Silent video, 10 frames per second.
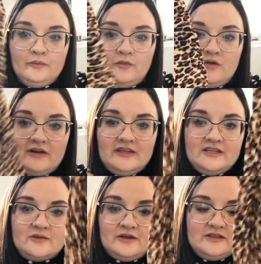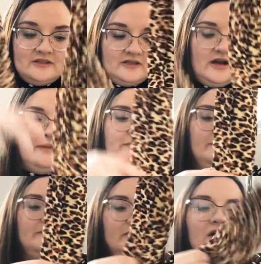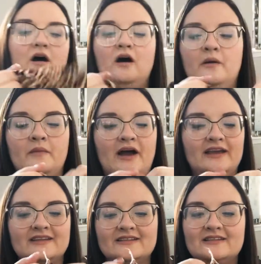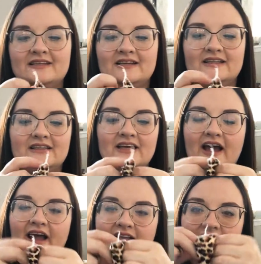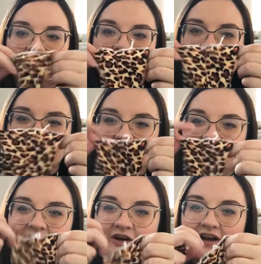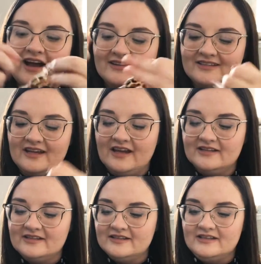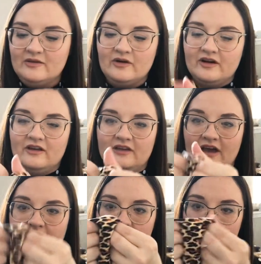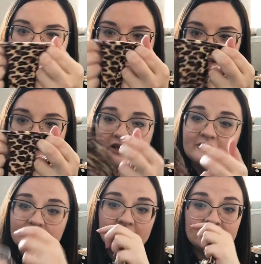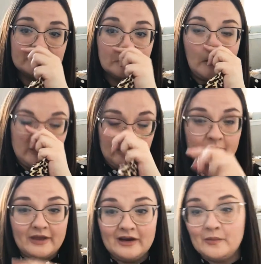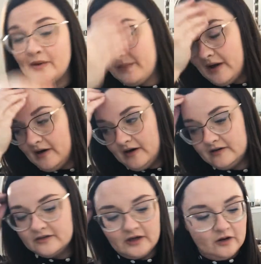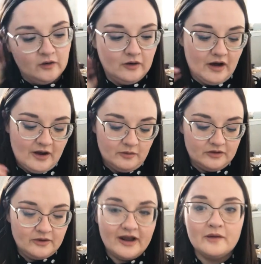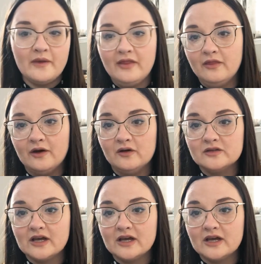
We got these ones this time. I can see that the ends on these ones aren't as nice as they were on the other ones. So other ones look like they were made a bit better, so I would recommend those.